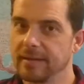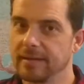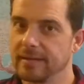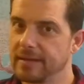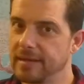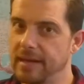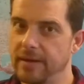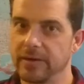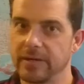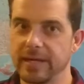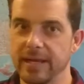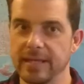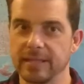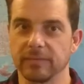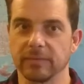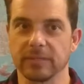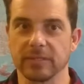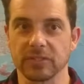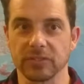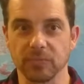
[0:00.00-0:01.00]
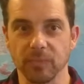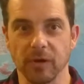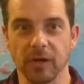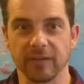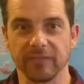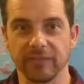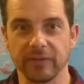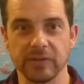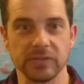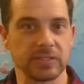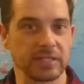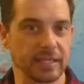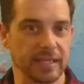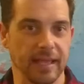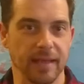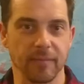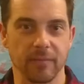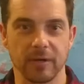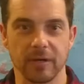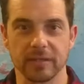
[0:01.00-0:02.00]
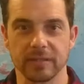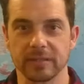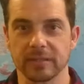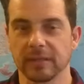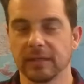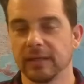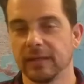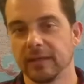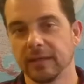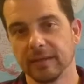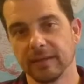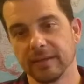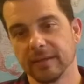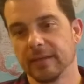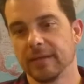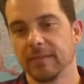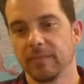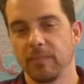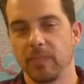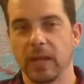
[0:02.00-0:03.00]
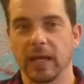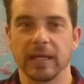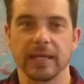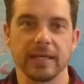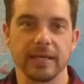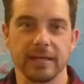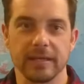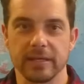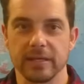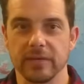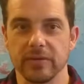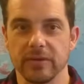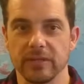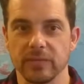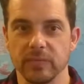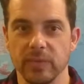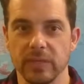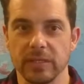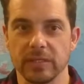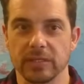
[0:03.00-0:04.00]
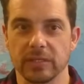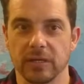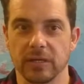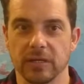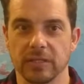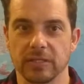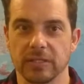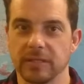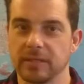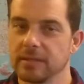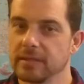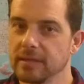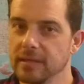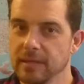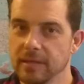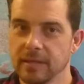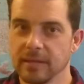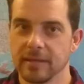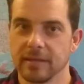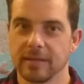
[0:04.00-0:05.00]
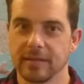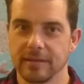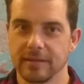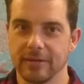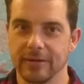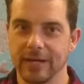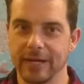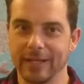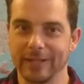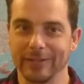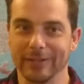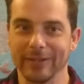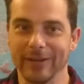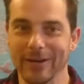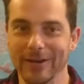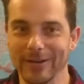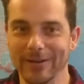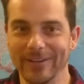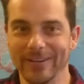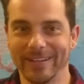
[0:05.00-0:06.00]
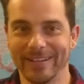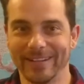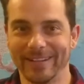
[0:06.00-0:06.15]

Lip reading: Nowadays with the smartphones and cameras, plug it in a USB charger, you're ready to go.